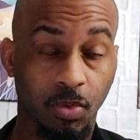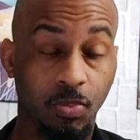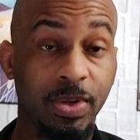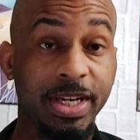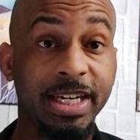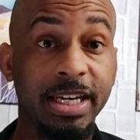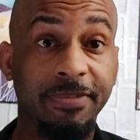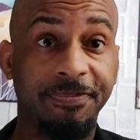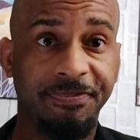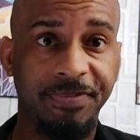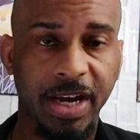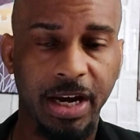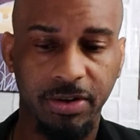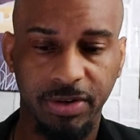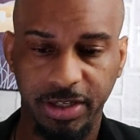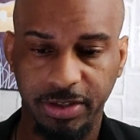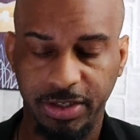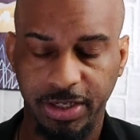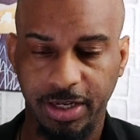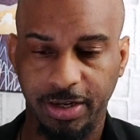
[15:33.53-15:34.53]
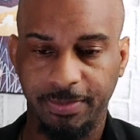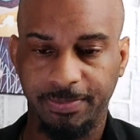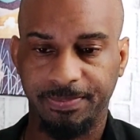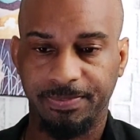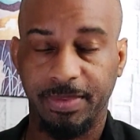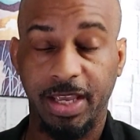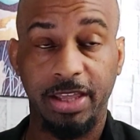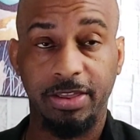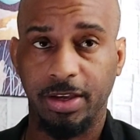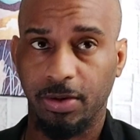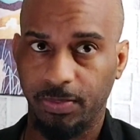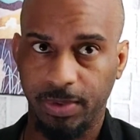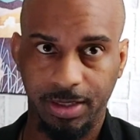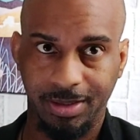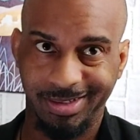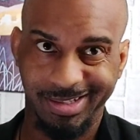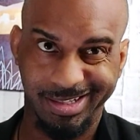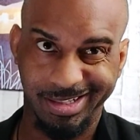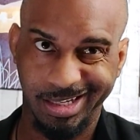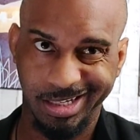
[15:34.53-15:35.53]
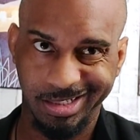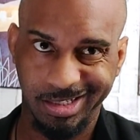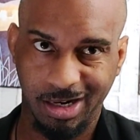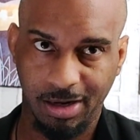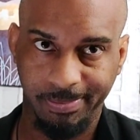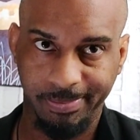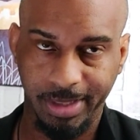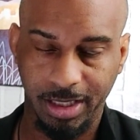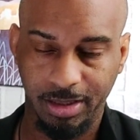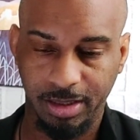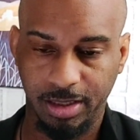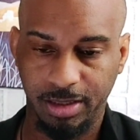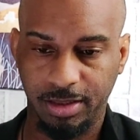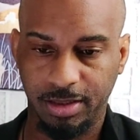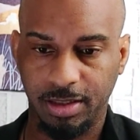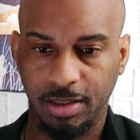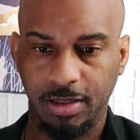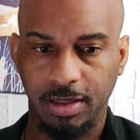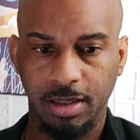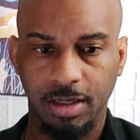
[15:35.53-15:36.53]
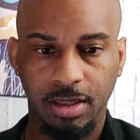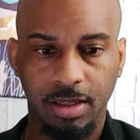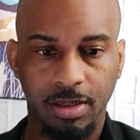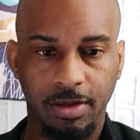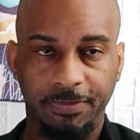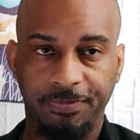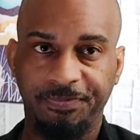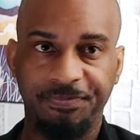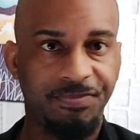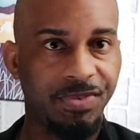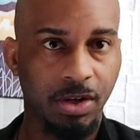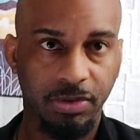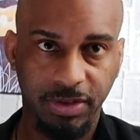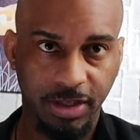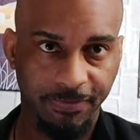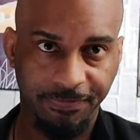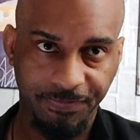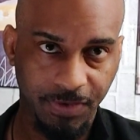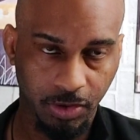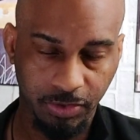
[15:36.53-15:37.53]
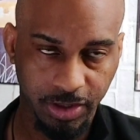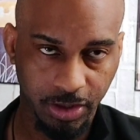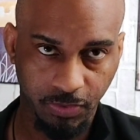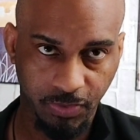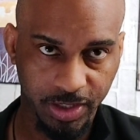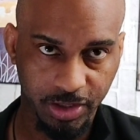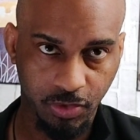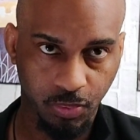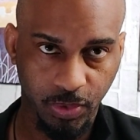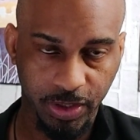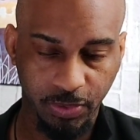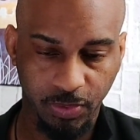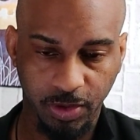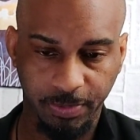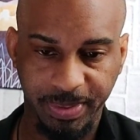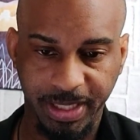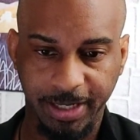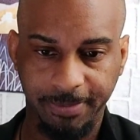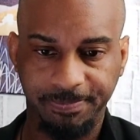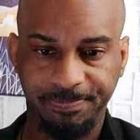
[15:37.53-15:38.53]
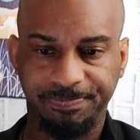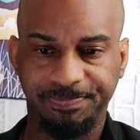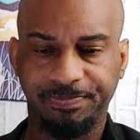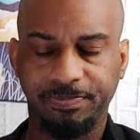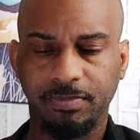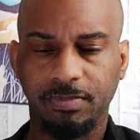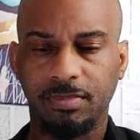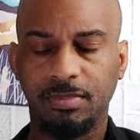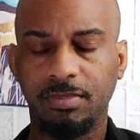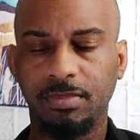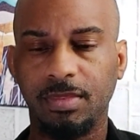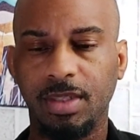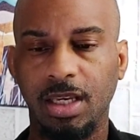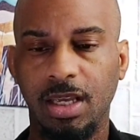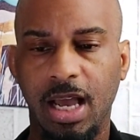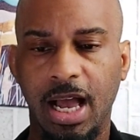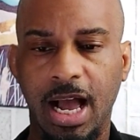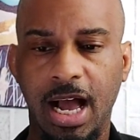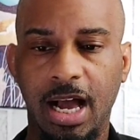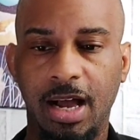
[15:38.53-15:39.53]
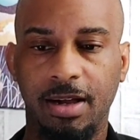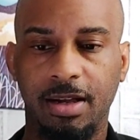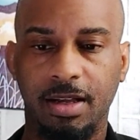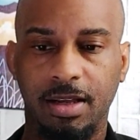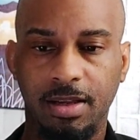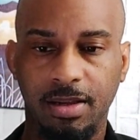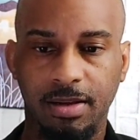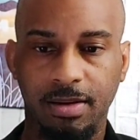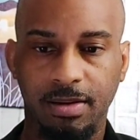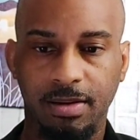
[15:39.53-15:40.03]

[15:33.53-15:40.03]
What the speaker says: We need fairness here, and then we can collect our millions. Filthy, filthy rich we will be. FATF